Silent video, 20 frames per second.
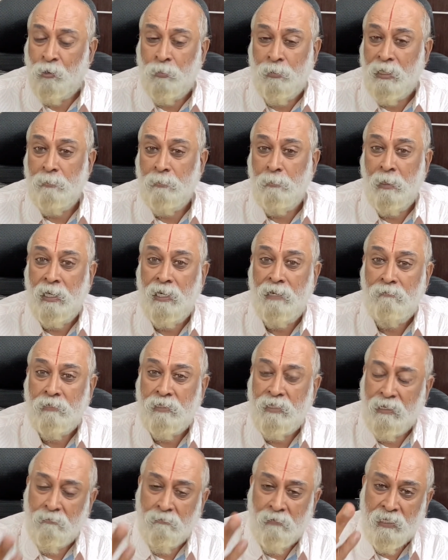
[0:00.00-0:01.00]
Nobody
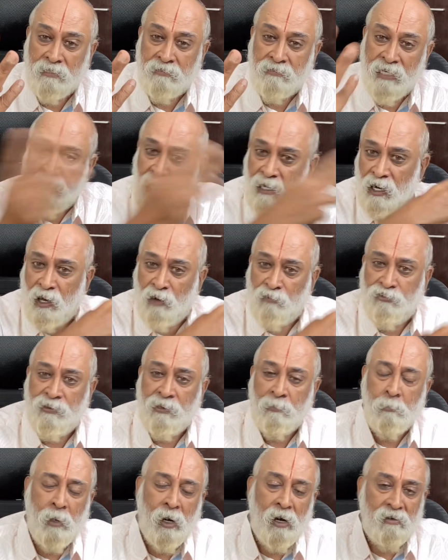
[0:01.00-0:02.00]
believed. There were 3
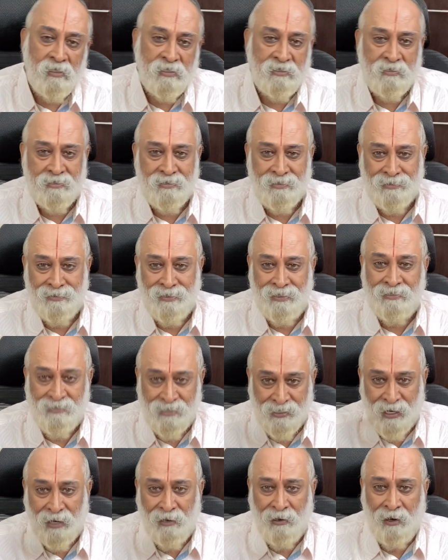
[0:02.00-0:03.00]
laughing monks
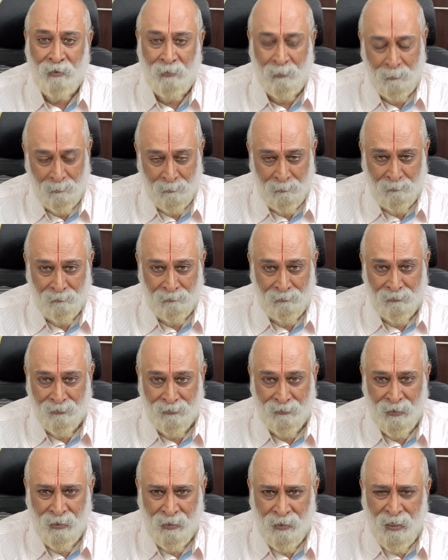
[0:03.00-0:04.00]
in China.
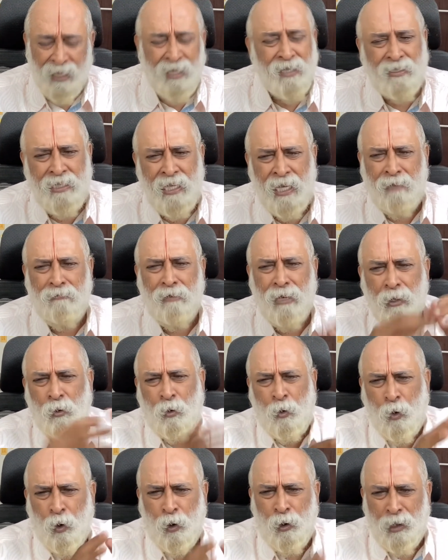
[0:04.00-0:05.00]
They
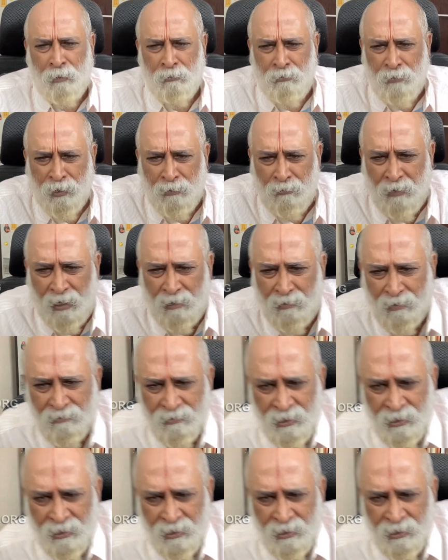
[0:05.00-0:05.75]
will go everywhere.